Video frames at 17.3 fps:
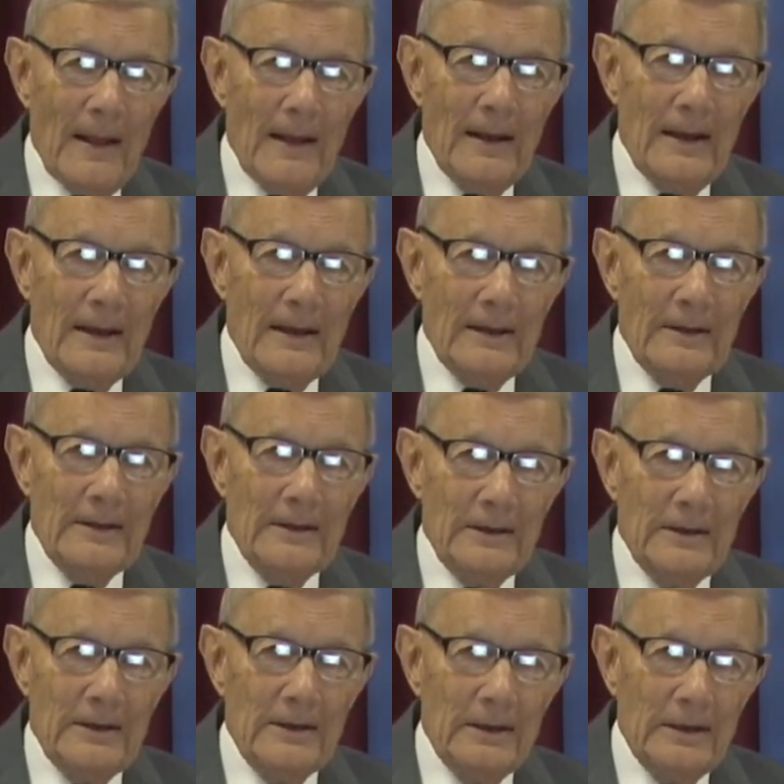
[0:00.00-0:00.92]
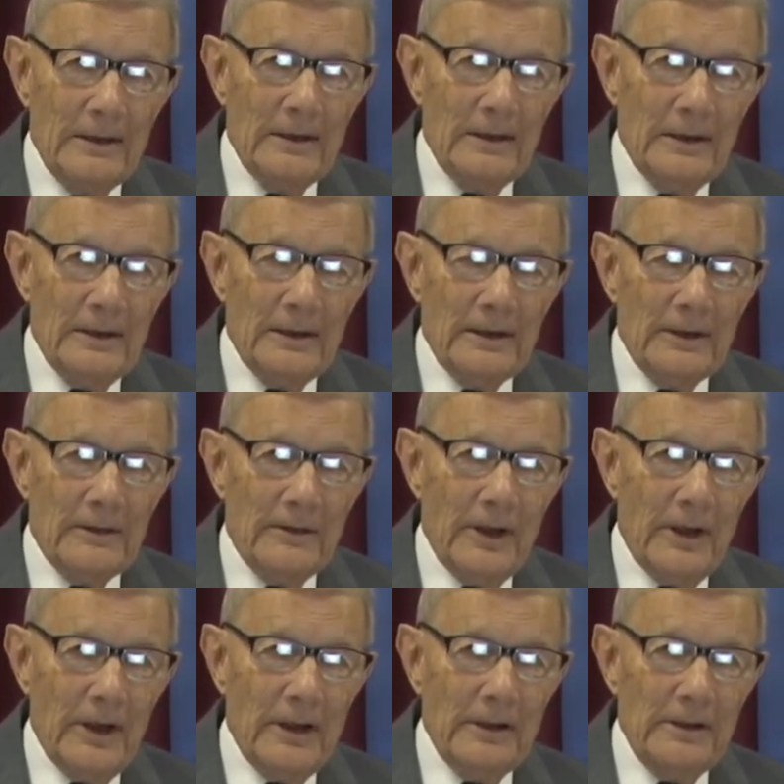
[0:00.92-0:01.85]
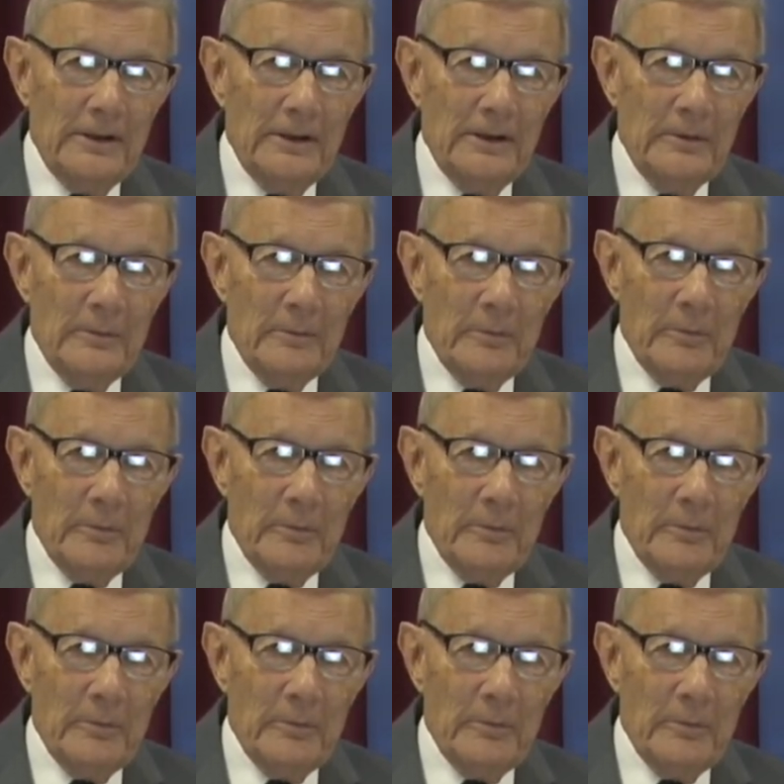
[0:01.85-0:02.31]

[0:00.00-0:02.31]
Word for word: And then